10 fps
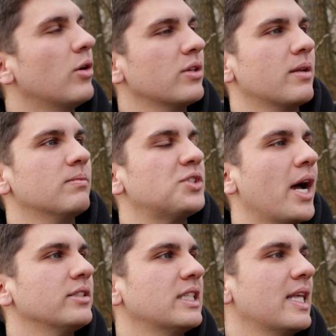only
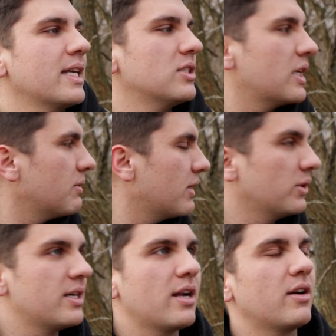challenging thing is you can really
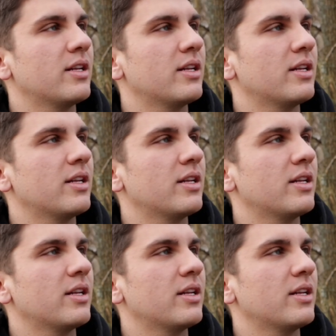only hunt